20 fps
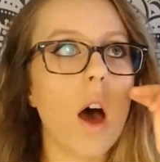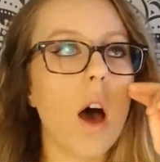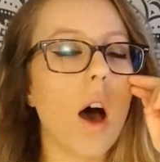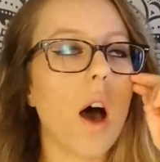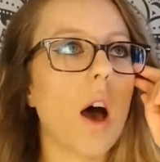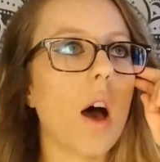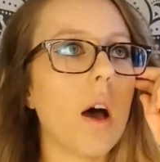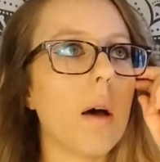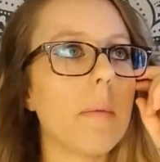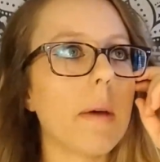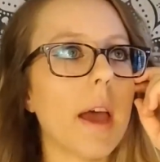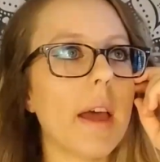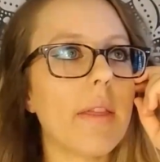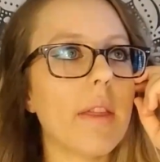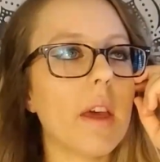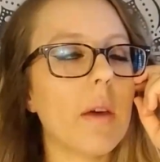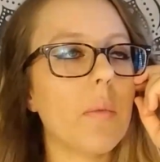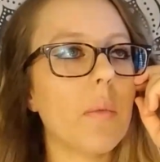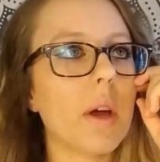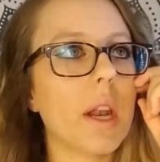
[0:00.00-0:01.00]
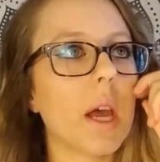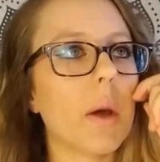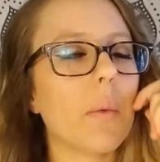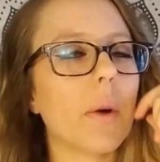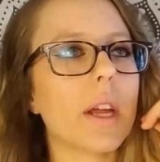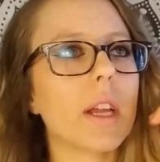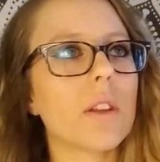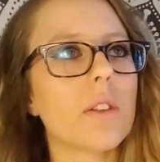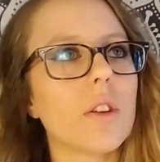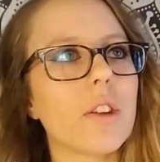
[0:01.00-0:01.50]
And then when I
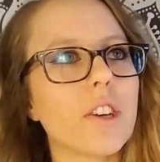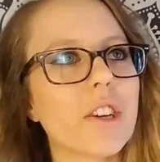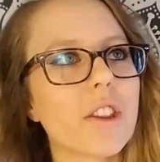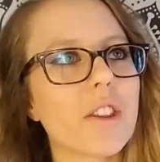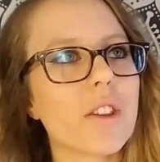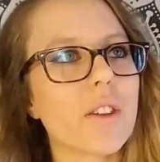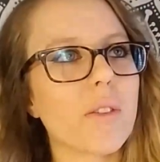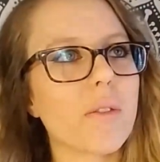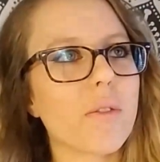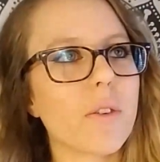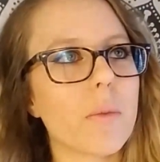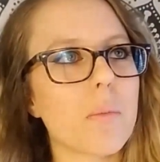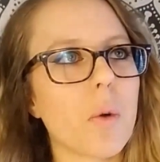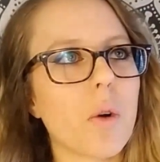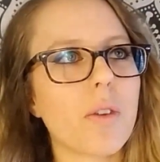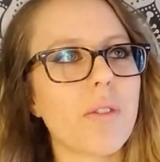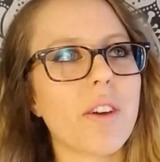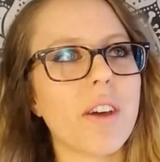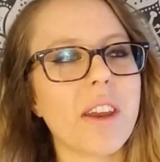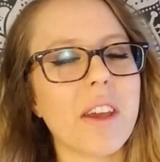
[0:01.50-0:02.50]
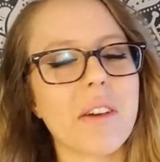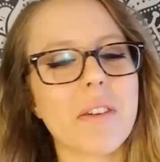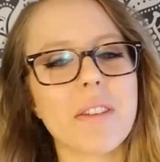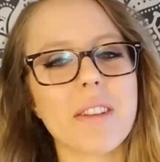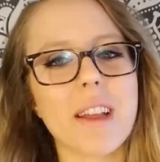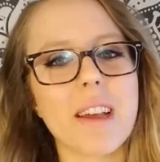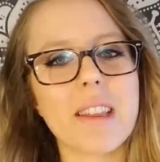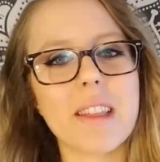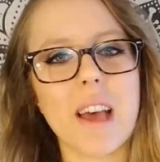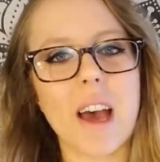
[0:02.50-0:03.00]
went and looked for more videos
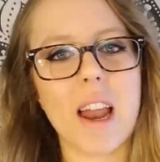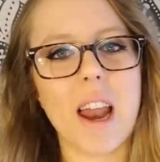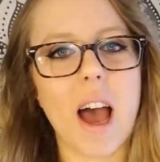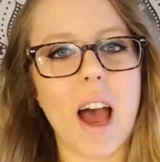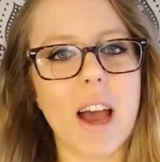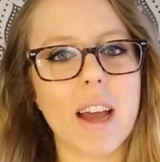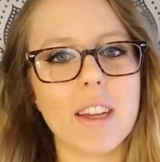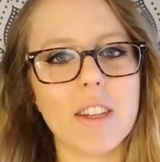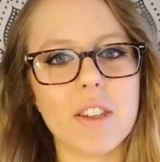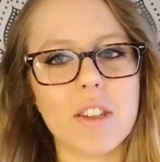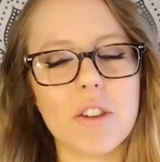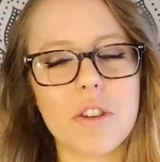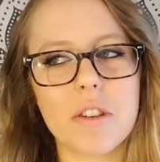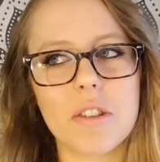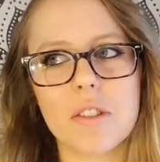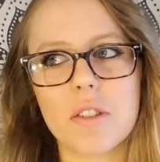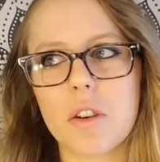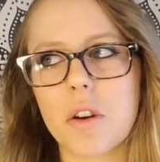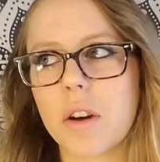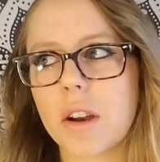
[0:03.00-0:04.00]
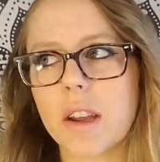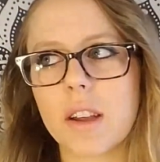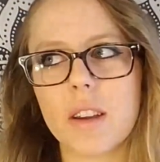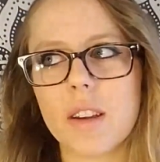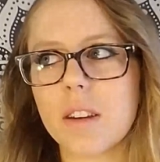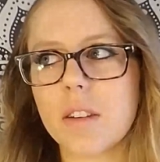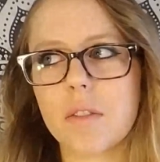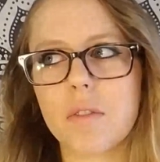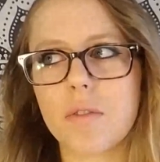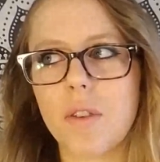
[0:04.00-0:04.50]
like that, I just
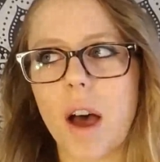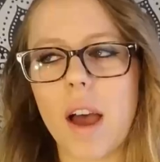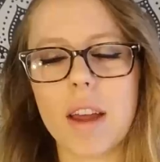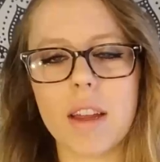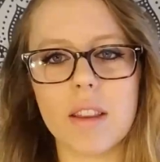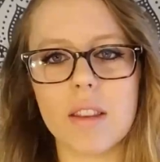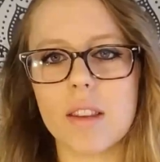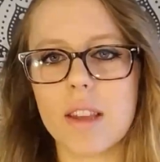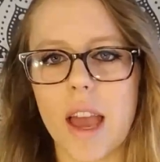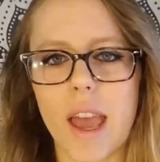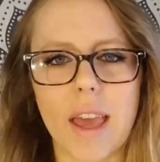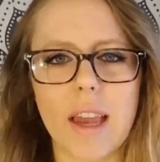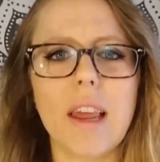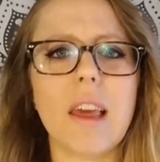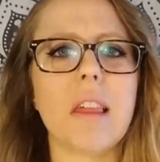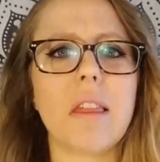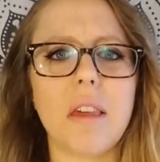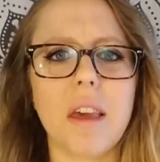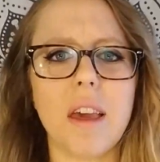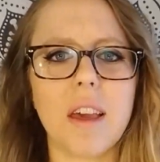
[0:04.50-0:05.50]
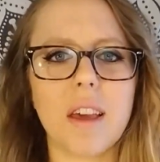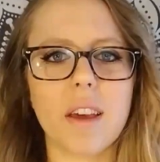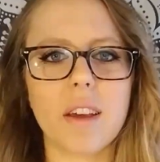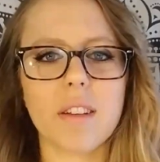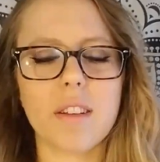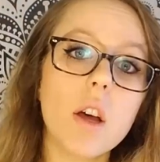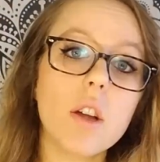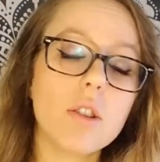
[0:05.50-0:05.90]
couldn't find anything.